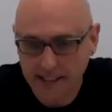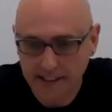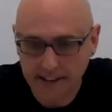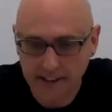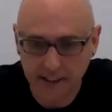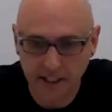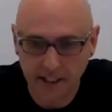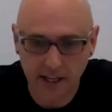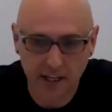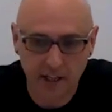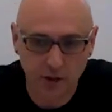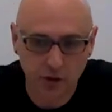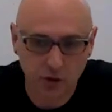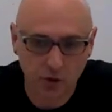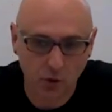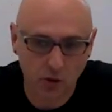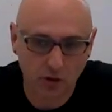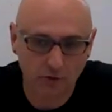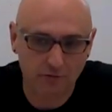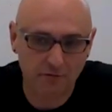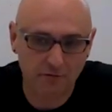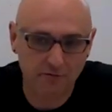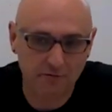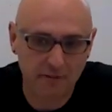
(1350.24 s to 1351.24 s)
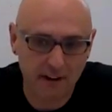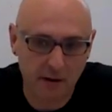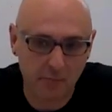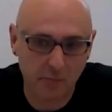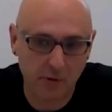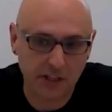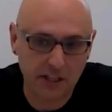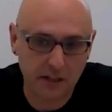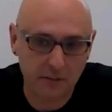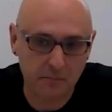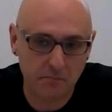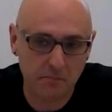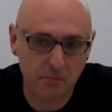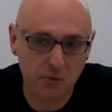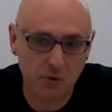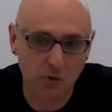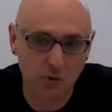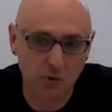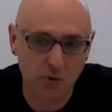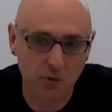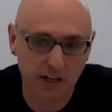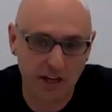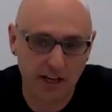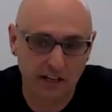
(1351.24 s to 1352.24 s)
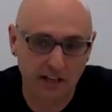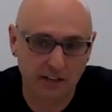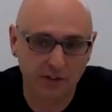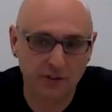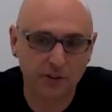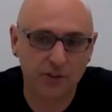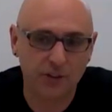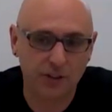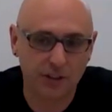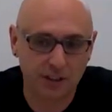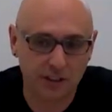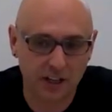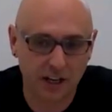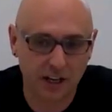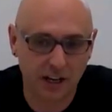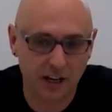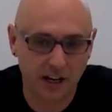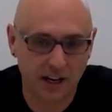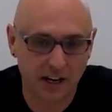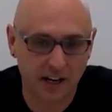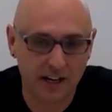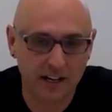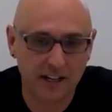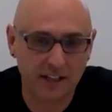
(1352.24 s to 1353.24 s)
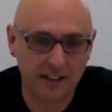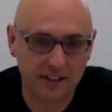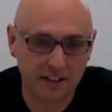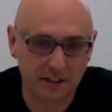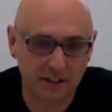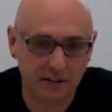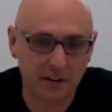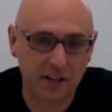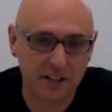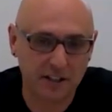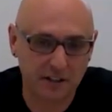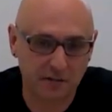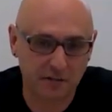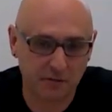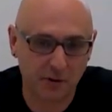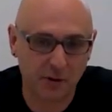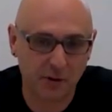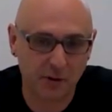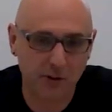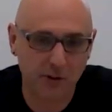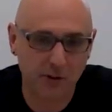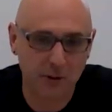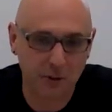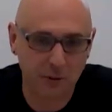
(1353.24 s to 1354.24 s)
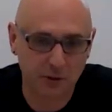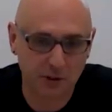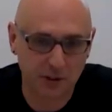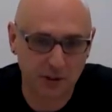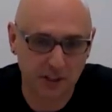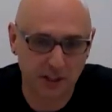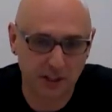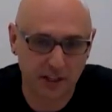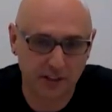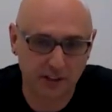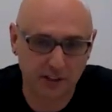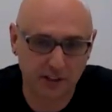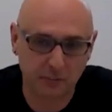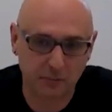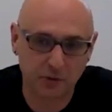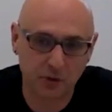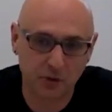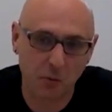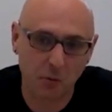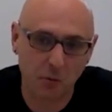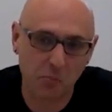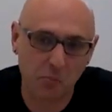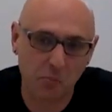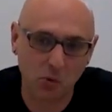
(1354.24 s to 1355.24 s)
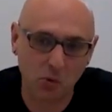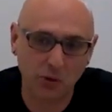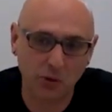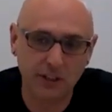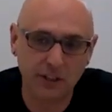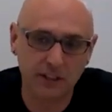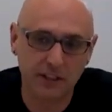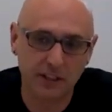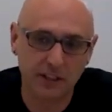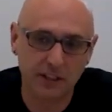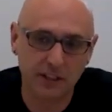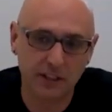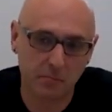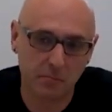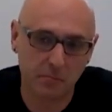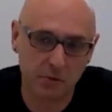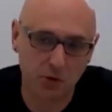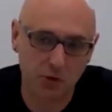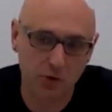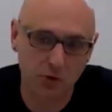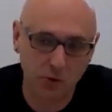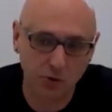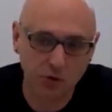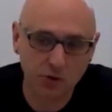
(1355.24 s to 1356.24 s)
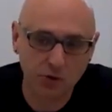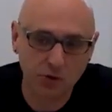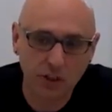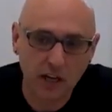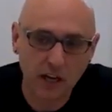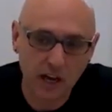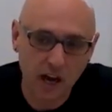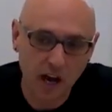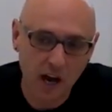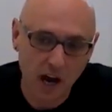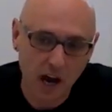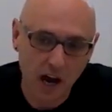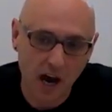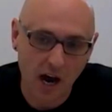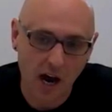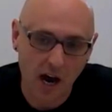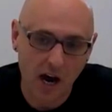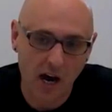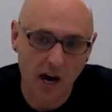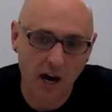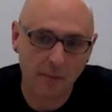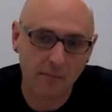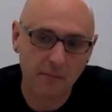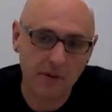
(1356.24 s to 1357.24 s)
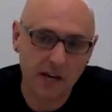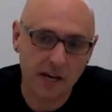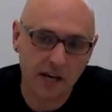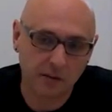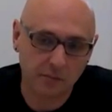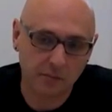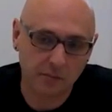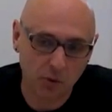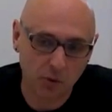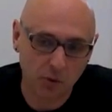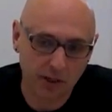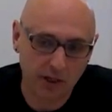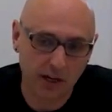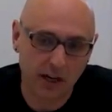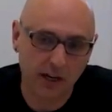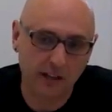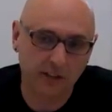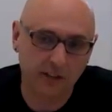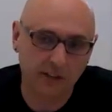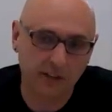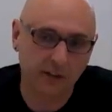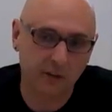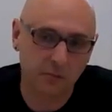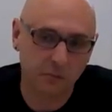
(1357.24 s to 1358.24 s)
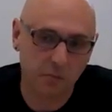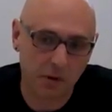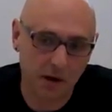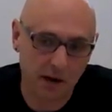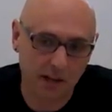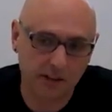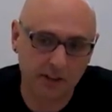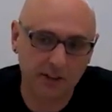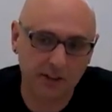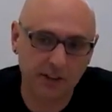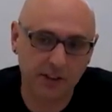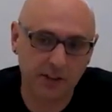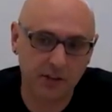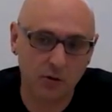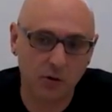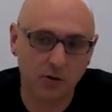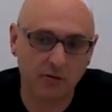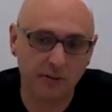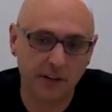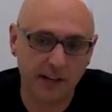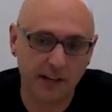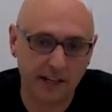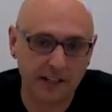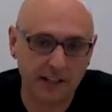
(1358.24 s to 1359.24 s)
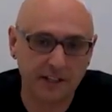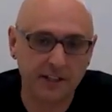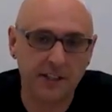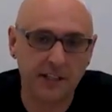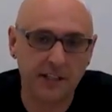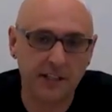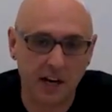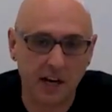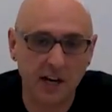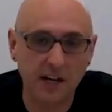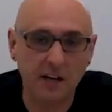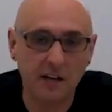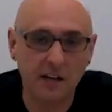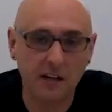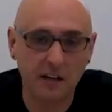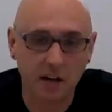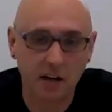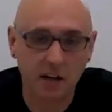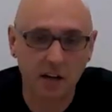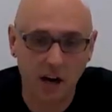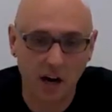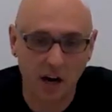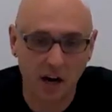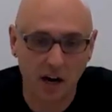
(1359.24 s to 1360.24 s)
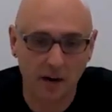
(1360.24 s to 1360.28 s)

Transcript: as a sort of fabric computing entity is a very interesting concept. So pulling in the compute and putting under policy of ACI